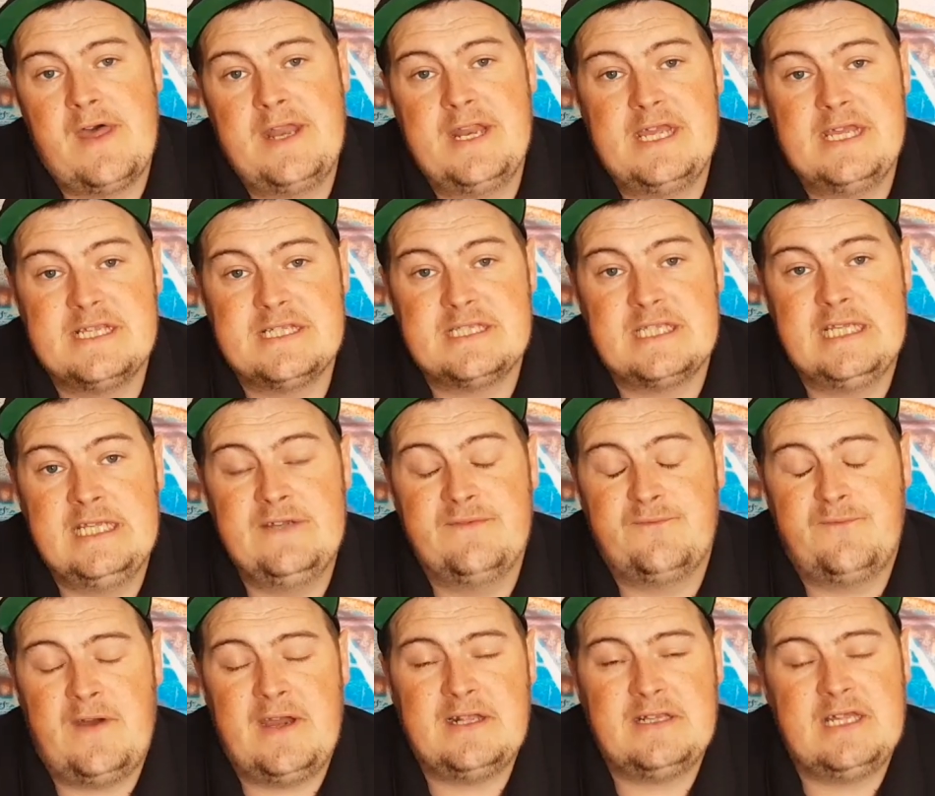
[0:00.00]
then is the
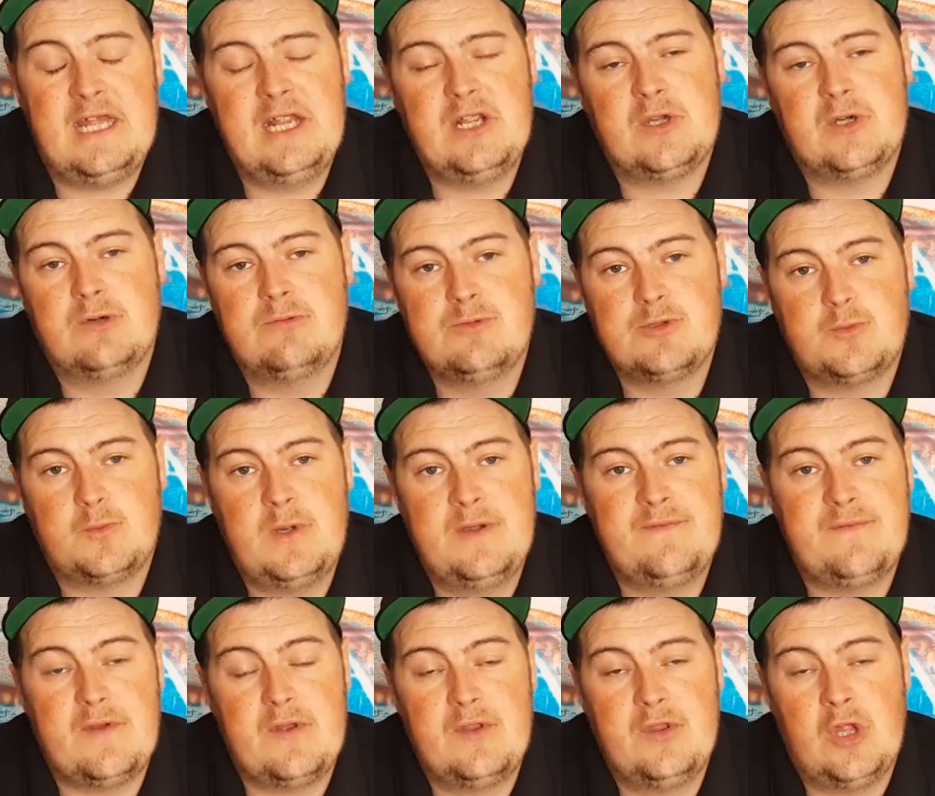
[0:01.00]
fact that it comes
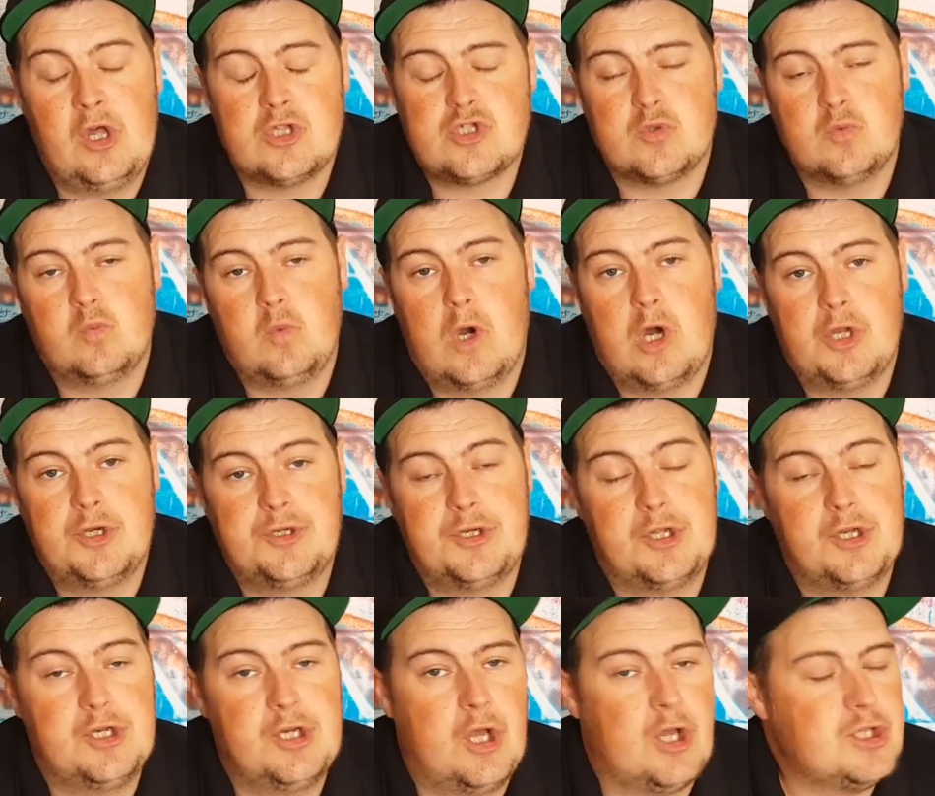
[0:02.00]
with not one,
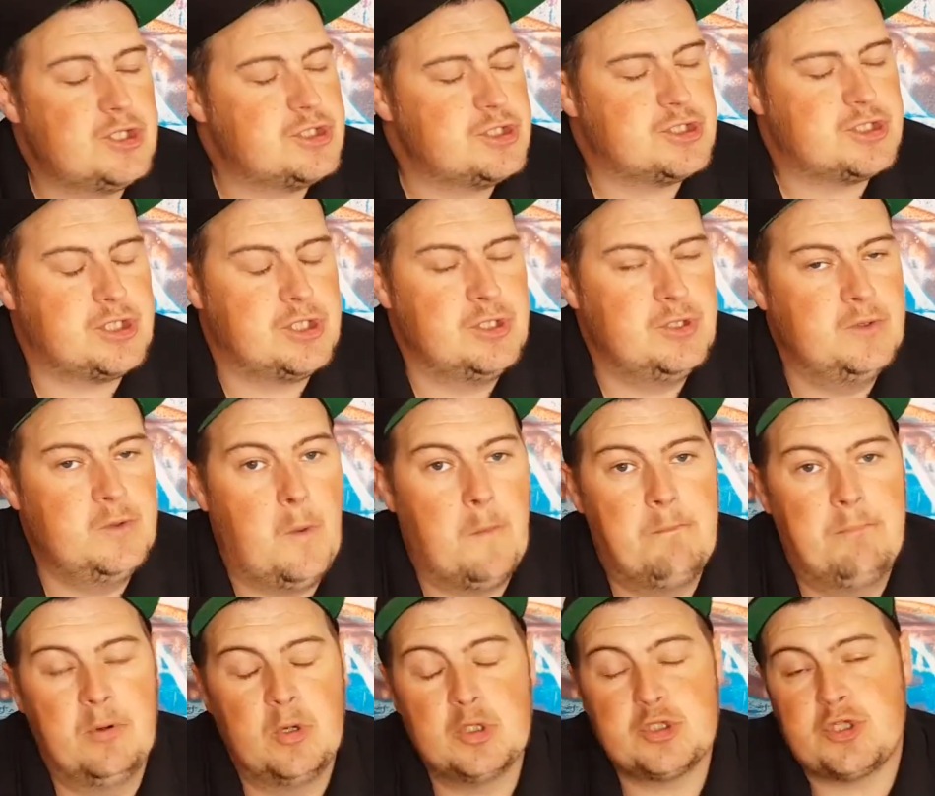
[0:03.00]
not two,
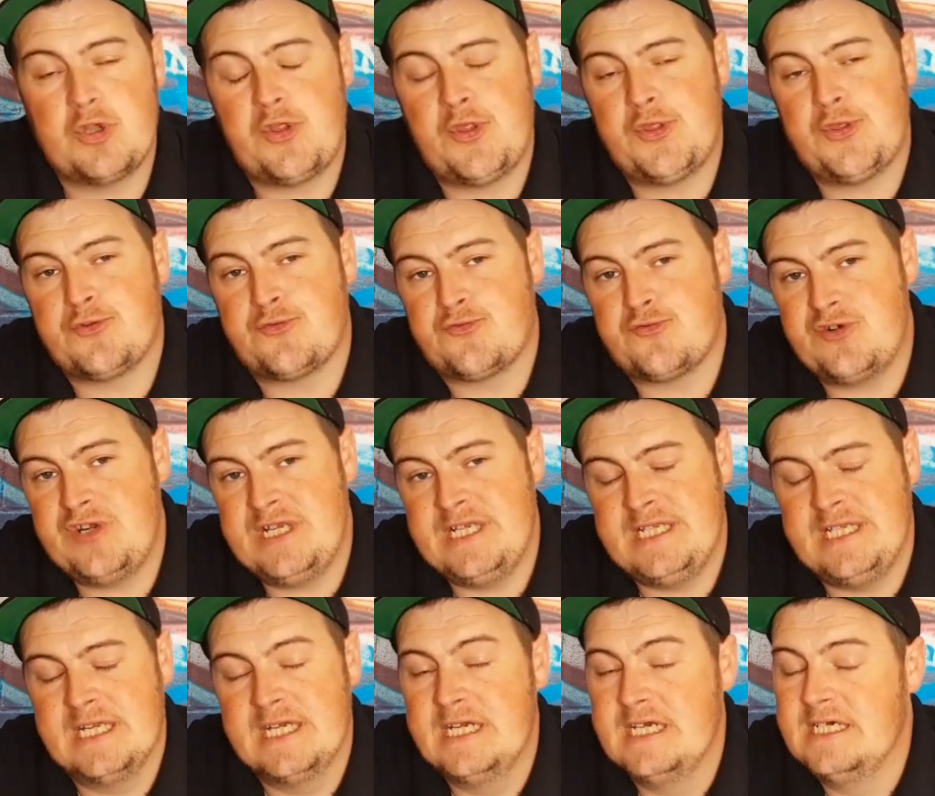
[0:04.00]
but
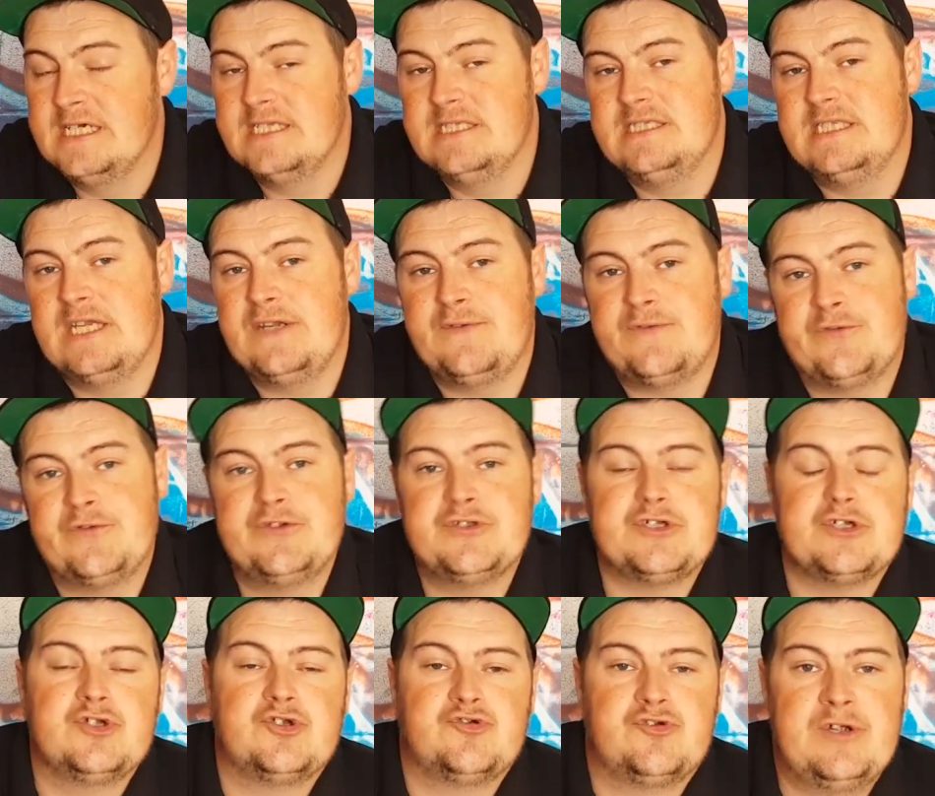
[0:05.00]
three
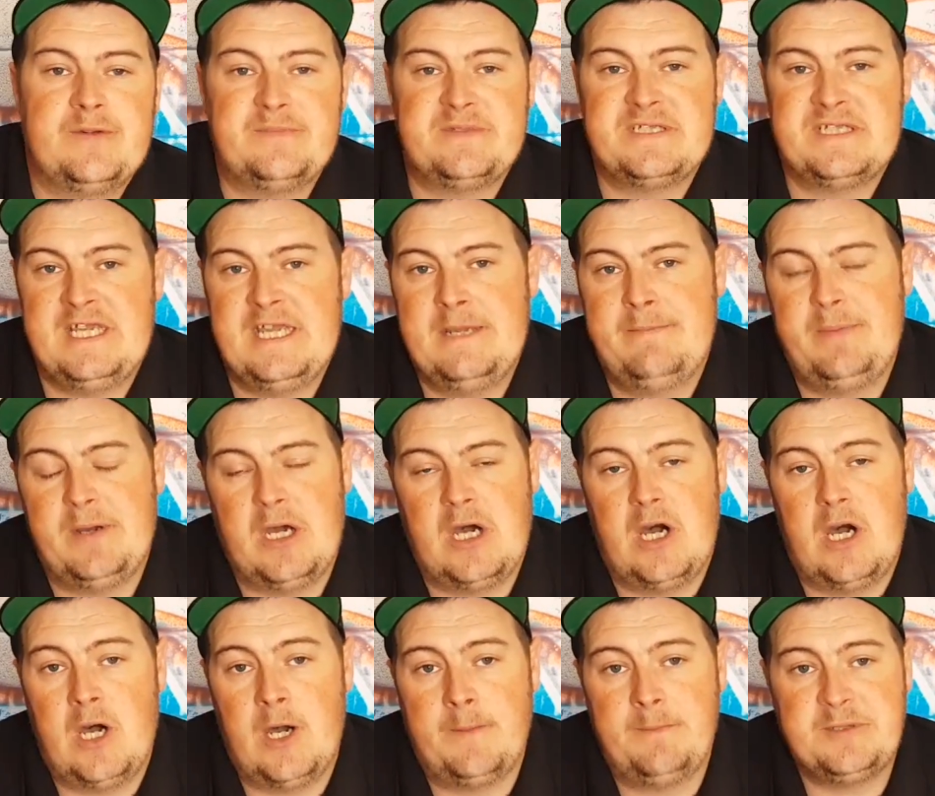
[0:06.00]
different drip tip
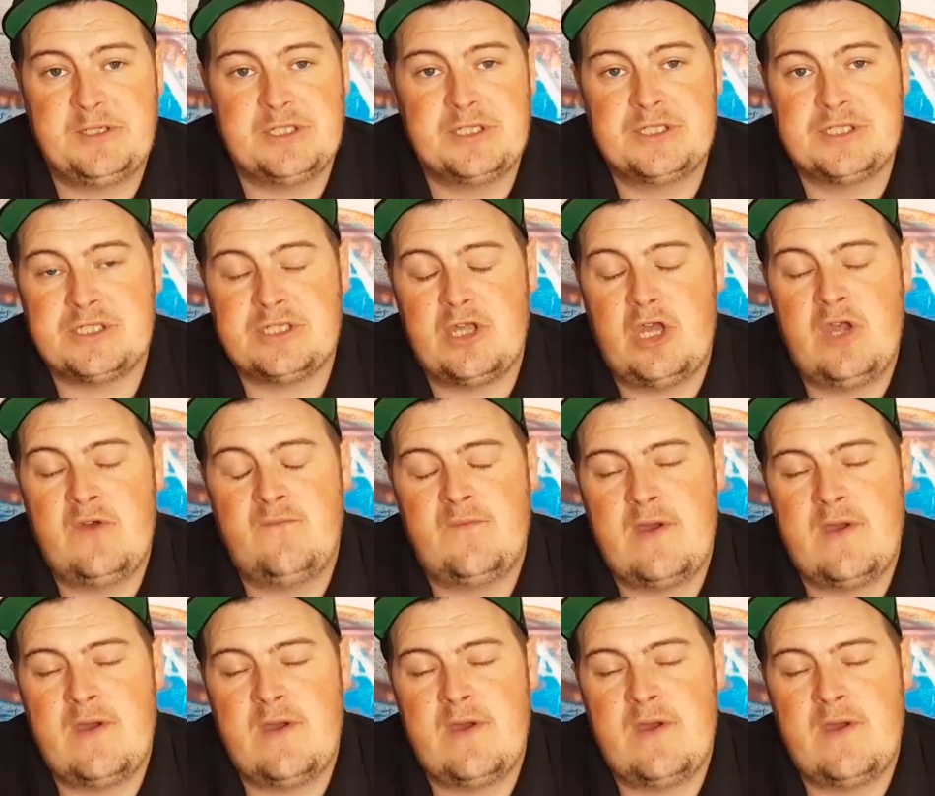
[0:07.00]
options there.